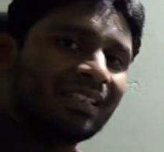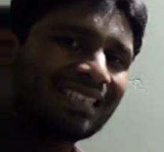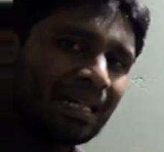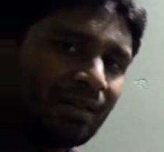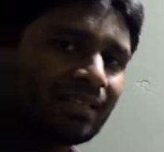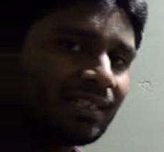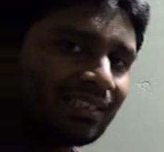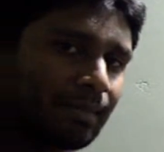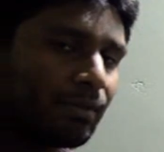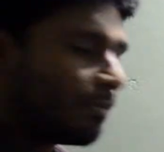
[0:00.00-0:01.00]
the same
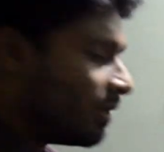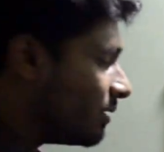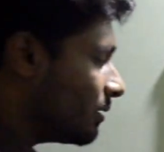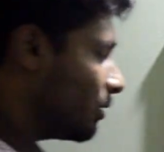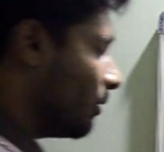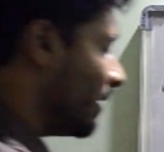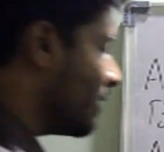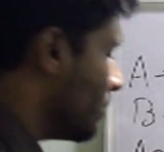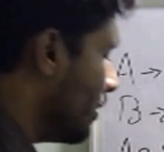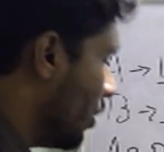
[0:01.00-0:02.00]
numbers. So it
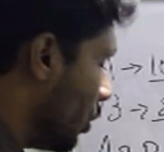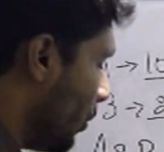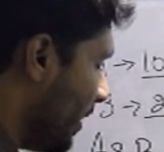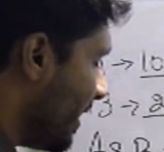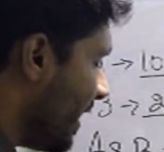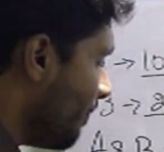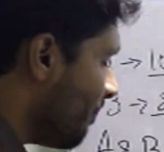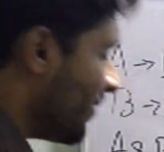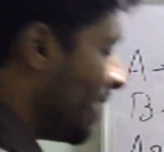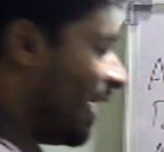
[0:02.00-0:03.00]
is 20,
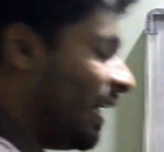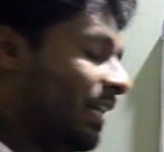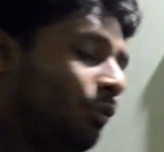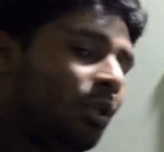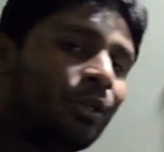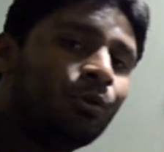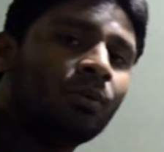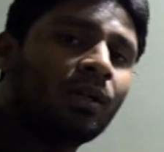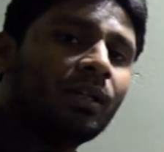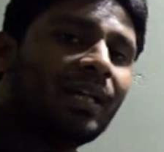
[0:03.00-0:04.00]
and I told
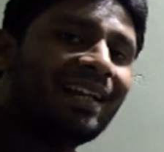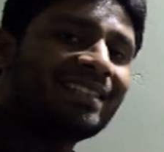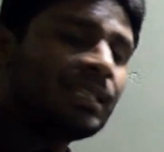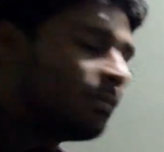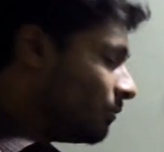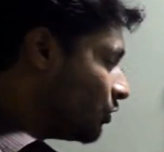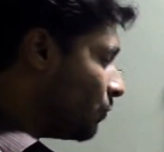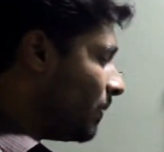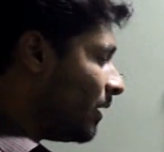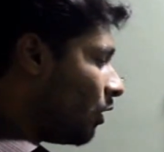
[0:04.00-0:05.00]
you LCM
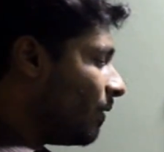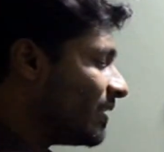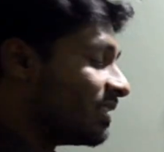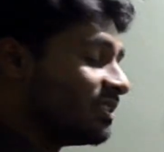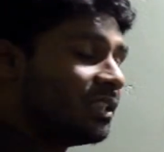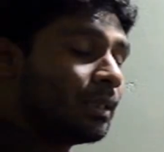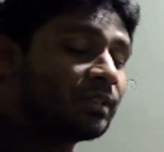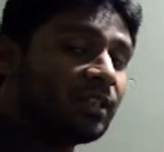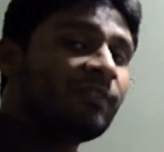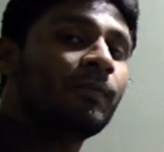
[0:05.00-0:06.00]
should be always considered in terms
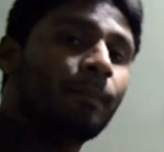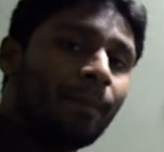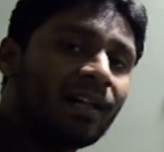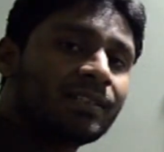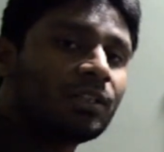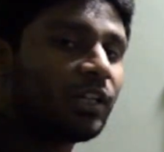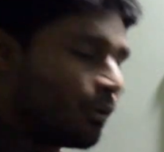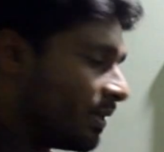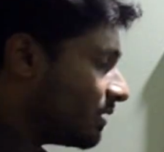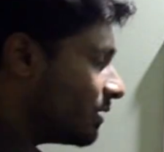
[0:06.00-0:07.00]
of parts or
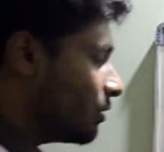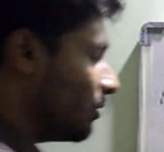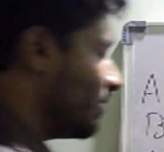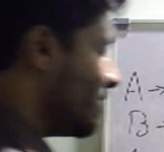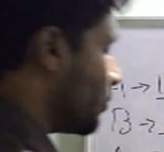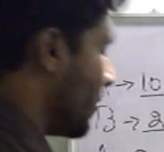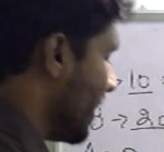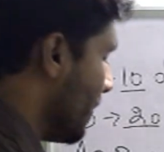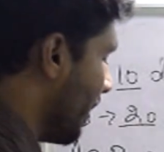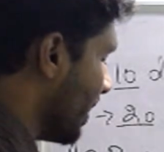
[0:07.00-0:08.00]
units. So this is
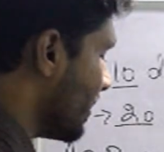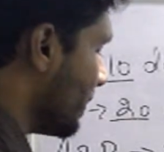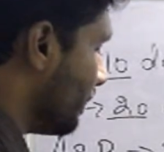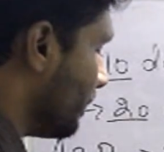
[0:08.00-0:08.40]
20 parts.